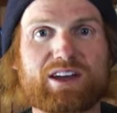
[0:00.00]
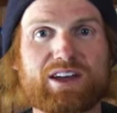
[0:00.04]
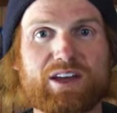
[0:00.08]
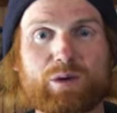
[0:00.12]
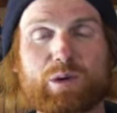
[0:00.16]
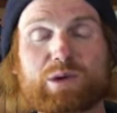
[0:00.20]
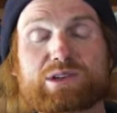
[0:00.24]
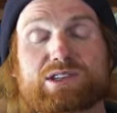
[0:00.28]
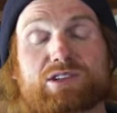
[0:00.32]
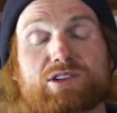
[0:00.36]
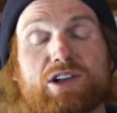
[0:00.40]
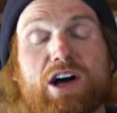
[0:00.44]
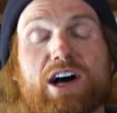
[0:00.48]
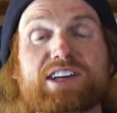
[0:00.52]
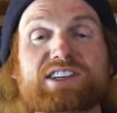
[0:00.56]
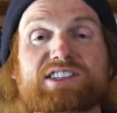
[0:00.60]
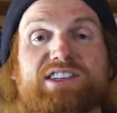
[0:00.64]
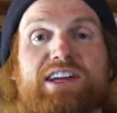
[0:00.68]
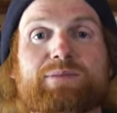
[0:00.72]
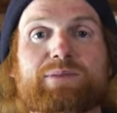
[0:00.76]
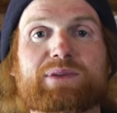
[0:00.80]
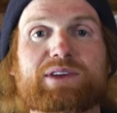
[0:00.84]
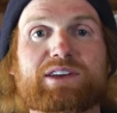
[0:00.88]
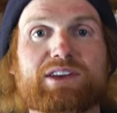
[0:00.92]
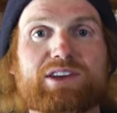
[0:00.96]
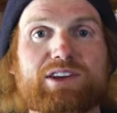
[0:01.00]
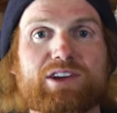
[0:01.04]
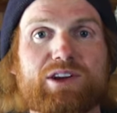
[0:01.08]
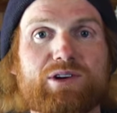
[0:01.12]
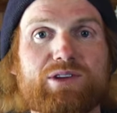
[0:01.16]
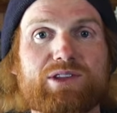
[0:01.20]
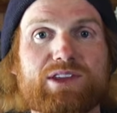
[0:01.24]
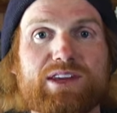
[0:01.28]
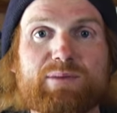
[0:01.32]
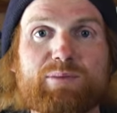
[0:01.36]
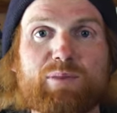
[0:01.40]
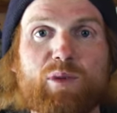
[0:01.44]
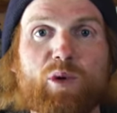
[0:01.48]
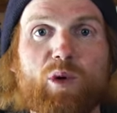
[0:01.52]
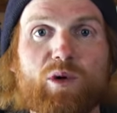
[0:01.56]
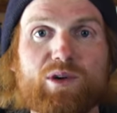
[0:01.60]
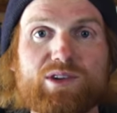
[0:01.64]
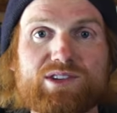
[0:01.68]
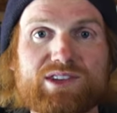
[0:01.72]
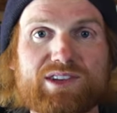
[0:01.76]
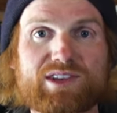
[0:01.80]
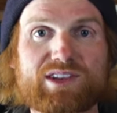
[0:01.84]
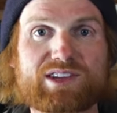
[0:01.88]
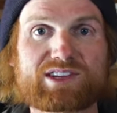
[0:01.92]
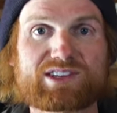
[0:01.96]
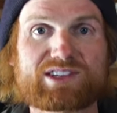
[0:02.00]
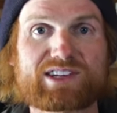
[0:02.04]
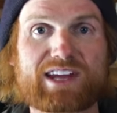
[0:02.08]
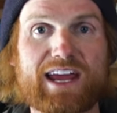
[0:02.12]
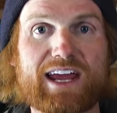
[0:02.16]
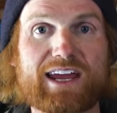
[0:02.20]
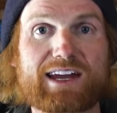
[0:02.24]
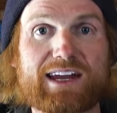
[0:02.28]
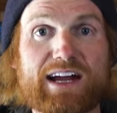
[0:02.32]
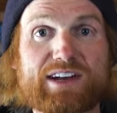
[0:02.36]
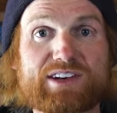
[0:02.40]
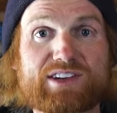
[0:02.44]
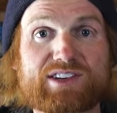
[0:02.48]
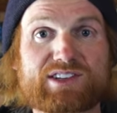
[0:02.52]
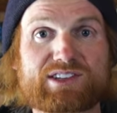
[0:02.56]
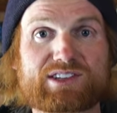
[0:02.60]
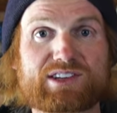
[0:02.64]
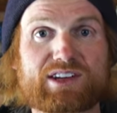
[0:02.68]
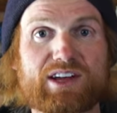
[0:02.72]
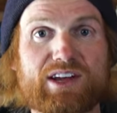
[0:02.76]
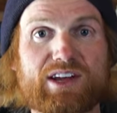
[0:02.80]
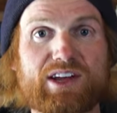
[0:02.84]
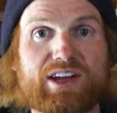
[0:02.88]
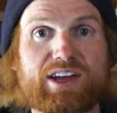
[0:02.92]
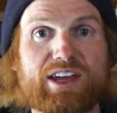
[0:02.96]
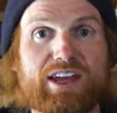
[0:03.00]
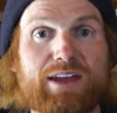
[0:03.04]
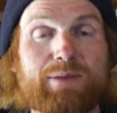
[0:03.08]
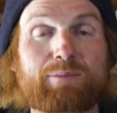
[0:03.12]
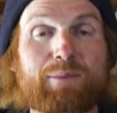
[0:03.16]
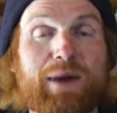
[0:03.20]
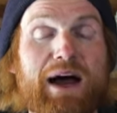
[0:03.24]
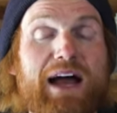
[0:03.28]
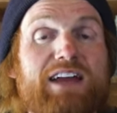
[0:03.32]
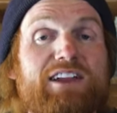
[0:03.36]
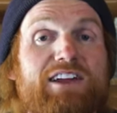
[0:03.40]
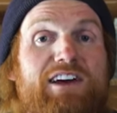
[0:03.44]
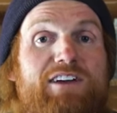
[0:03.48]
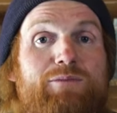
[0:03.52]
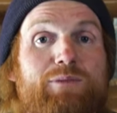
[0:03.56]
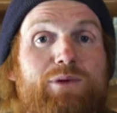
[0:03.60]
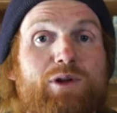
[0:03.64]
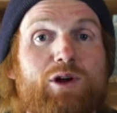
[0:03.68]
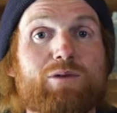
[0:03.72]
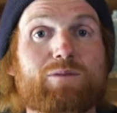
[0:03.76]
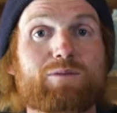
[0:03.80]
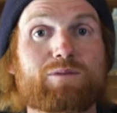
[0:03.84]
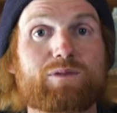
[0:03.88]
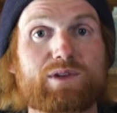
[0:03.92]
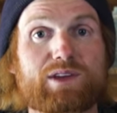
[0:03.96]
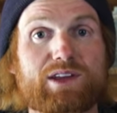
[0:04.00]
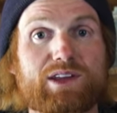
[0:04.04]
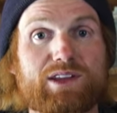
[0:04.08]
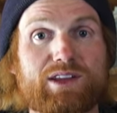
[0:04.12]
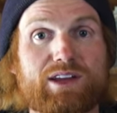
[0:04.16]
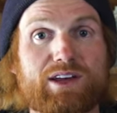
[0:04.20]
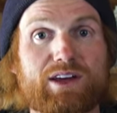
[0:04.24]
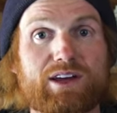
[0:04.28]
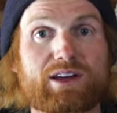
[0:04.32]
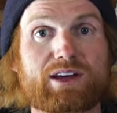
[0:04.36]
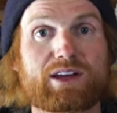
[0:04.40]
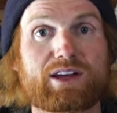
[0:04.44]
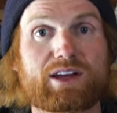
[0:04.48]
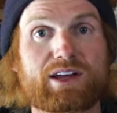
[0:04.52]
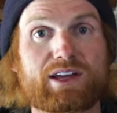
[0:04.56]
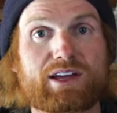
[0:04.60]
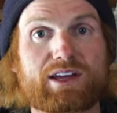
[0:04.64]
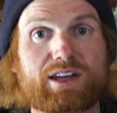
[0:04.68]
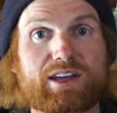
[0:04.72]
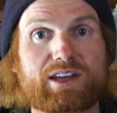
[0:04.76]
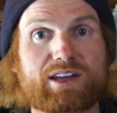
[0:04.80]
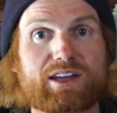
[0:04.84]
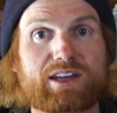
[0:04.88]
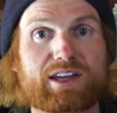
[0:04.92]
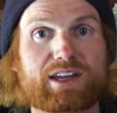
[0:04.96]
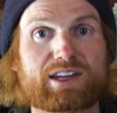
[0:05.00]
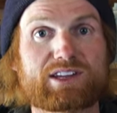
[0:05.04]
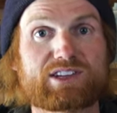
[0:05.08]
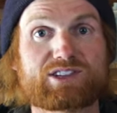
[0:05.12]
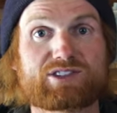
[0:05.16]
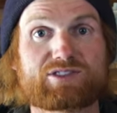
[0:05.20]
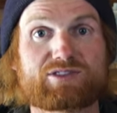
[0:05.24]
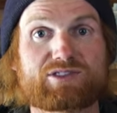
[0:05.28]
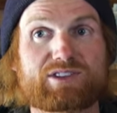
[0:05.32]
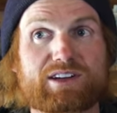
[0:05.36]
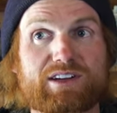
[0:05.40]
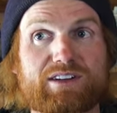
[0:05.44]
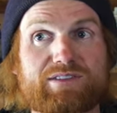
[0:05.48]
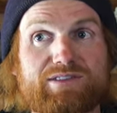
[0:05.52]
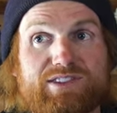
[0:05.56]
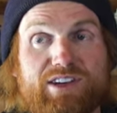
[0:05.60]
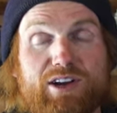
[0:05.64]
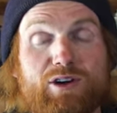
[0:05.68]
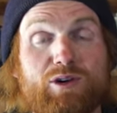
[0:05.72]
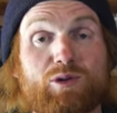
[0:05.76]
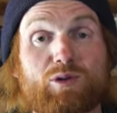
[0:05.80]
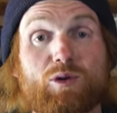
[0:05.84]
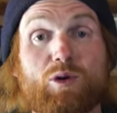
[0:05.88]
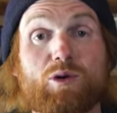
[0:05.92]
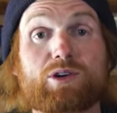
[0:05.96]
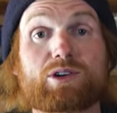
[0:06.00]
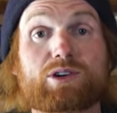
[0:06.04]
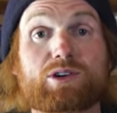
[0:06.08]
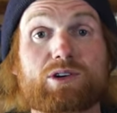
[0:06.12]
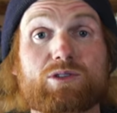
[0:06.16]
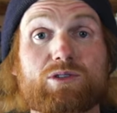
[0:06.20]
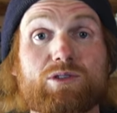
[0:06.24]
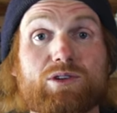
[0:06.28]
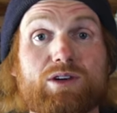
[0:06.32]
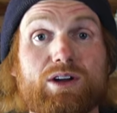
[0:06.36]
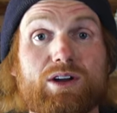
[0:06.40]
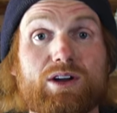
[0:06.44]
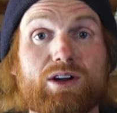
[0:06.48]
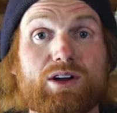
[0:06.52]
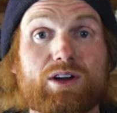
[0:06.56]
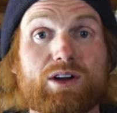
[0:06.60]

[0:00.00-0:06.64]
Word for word: it wasn't lost on me, you know, the importance of this day, not just in my life, but hopefully in the history of Cerro Gordo